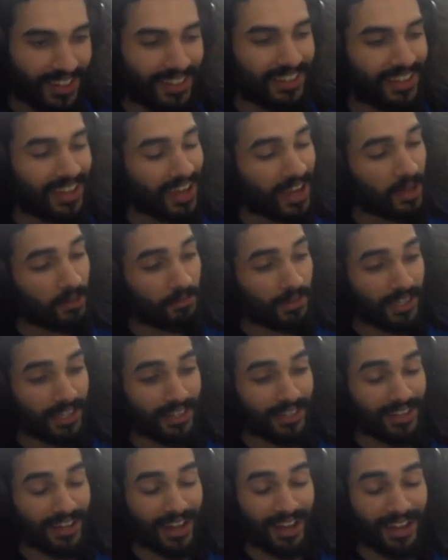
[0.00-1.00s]
Yeah, I
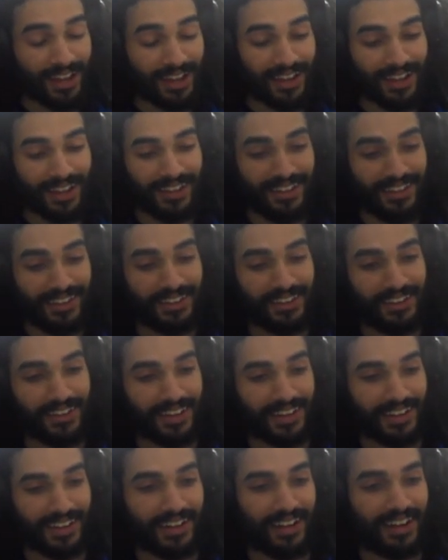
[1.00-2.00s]
mean, I hear
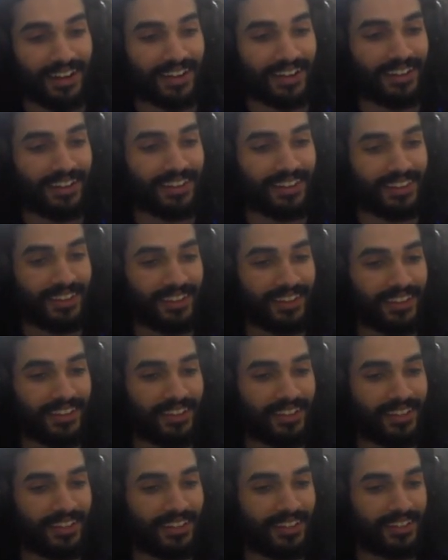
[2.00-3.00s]
it. I
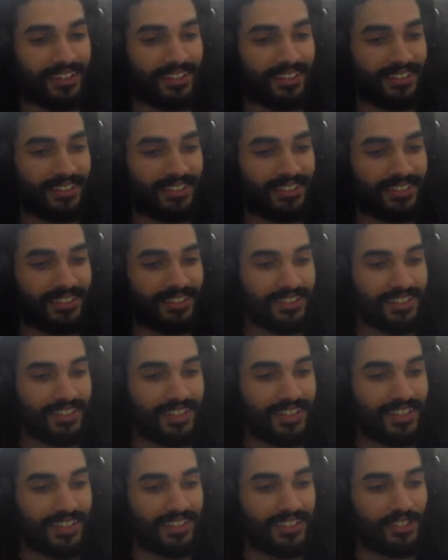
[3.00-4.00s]
think it is
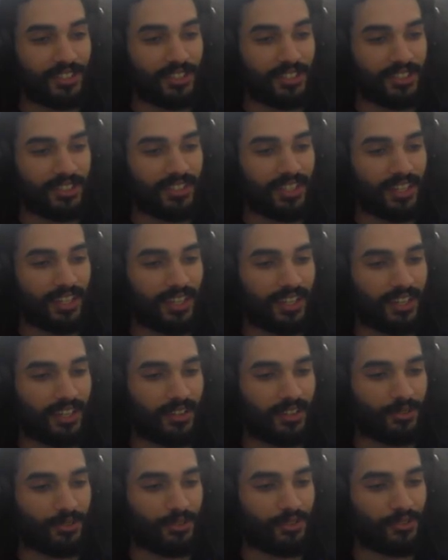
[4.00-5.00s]
just
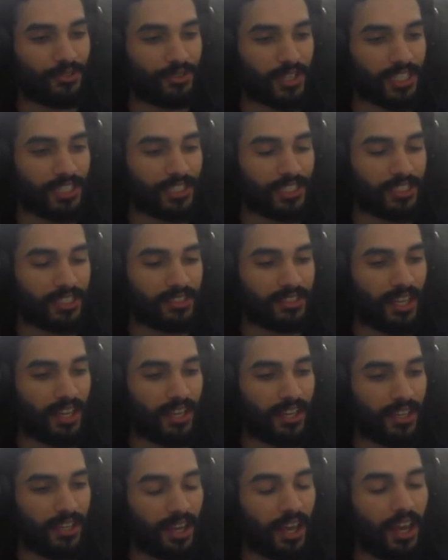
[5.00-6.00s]
a refreshing
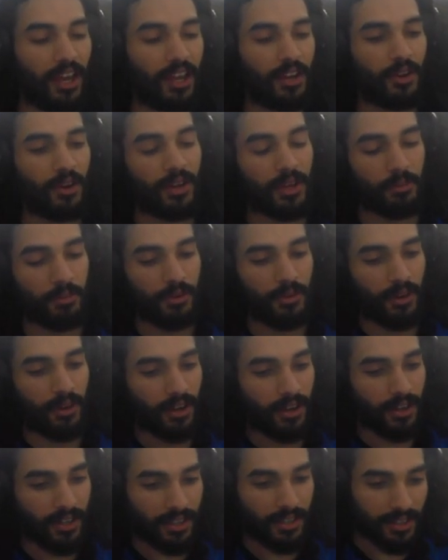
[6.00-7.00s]
take. Don't get me
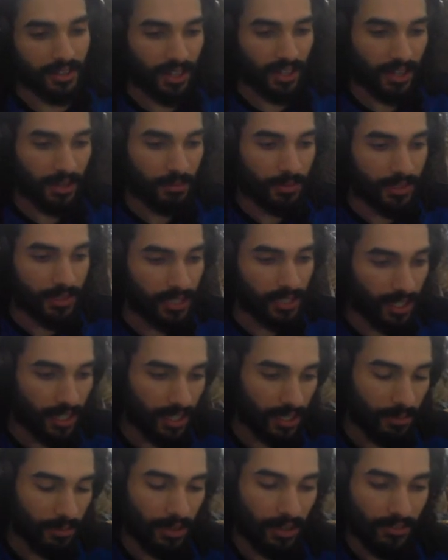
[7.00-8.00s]
wrong, like I've been
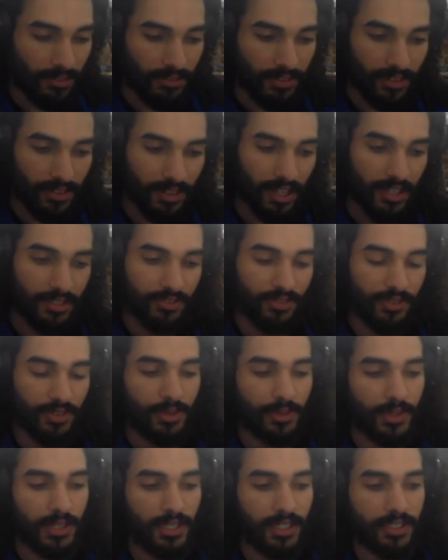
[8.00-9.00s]
talking about for the last
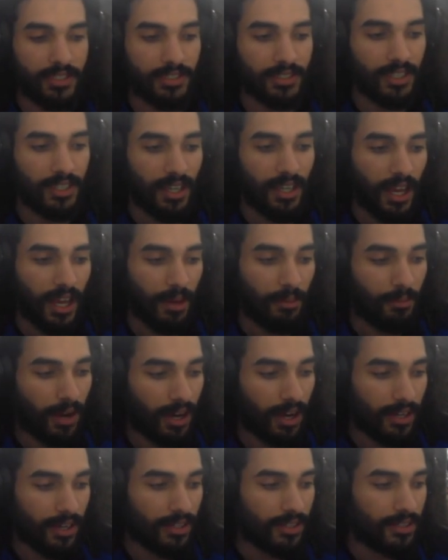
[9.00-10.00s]
few weeks, I
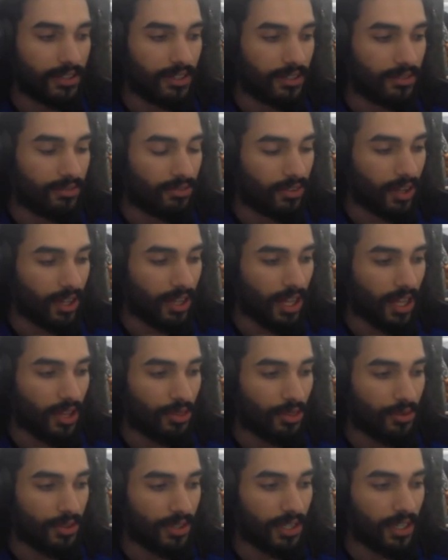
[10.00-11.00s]
modded
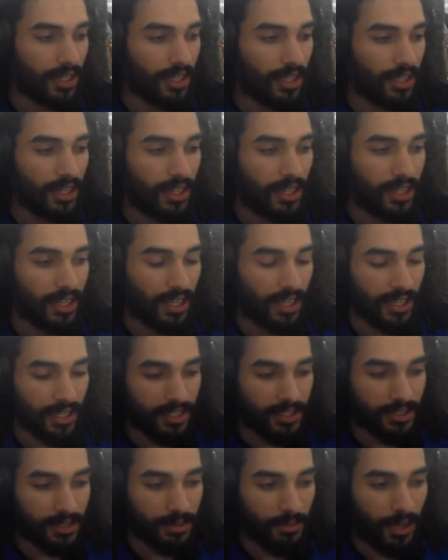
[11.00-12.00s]
Fallout 3,
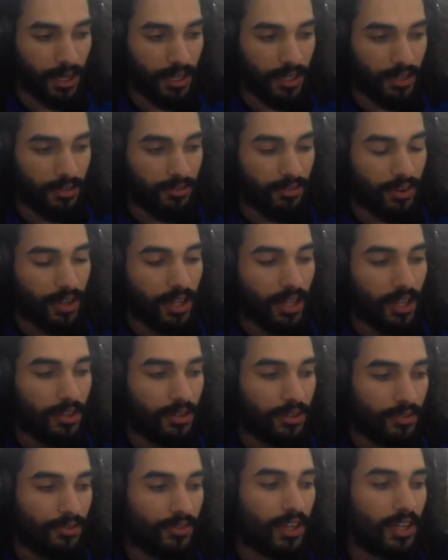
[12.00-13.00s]
getting into modding
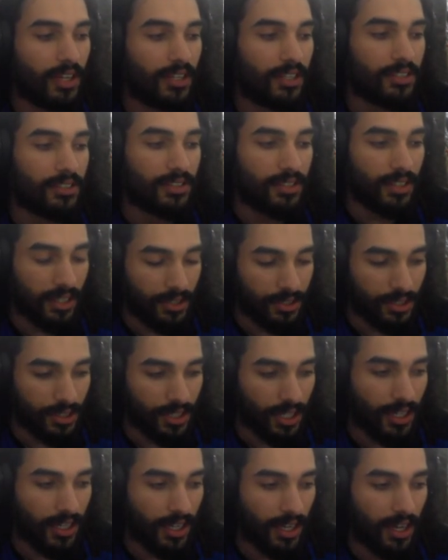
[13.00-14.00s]
Fallout New Vegas, then
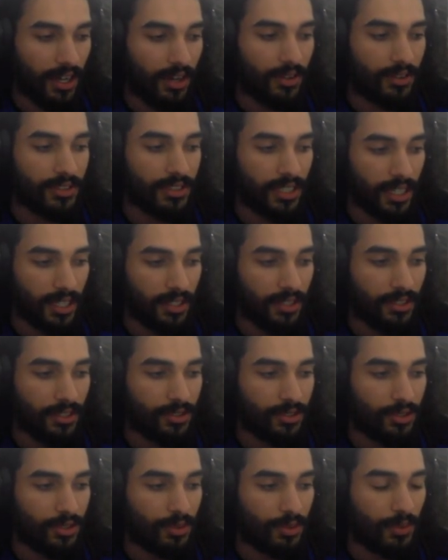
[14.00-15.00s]
trying out Tale
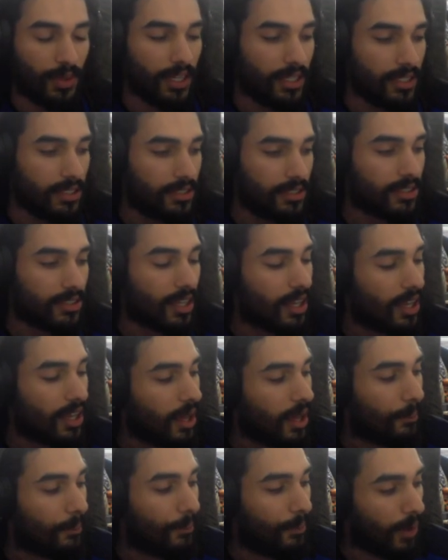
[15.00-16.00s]
of Two Wastes.
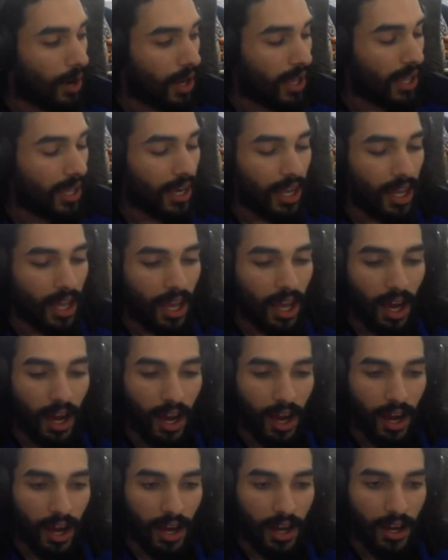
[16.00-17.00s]
But,
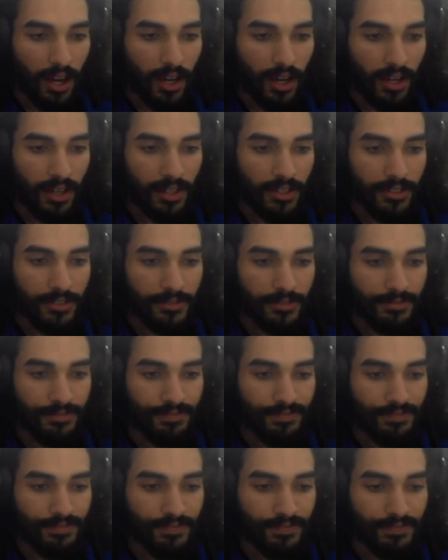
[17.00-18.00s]
yeah,
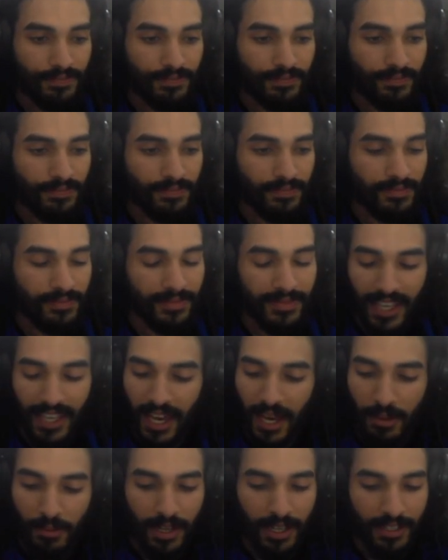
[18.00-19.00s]

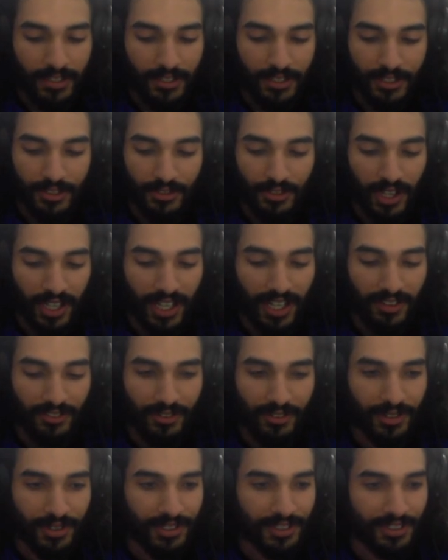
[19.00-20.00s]
man, just Fallout
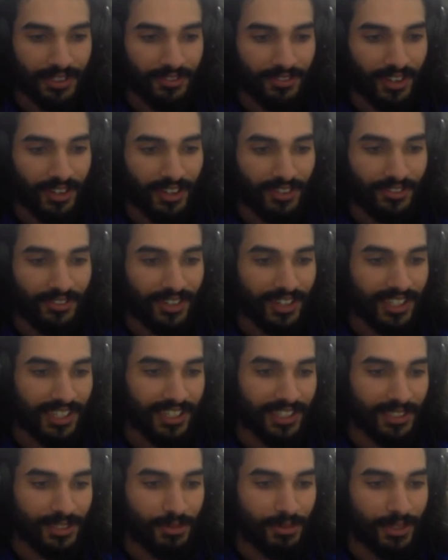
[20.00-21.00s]
4 is a fun
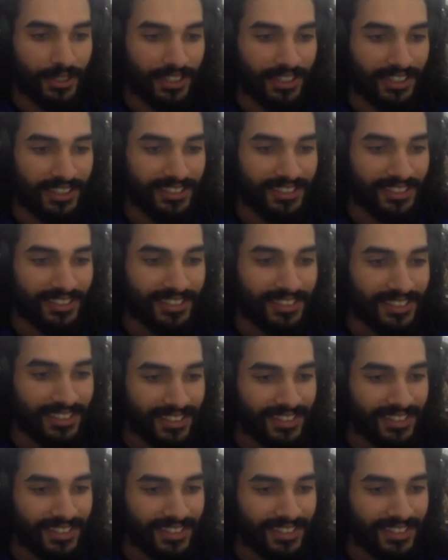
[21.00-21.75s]
fucking experience.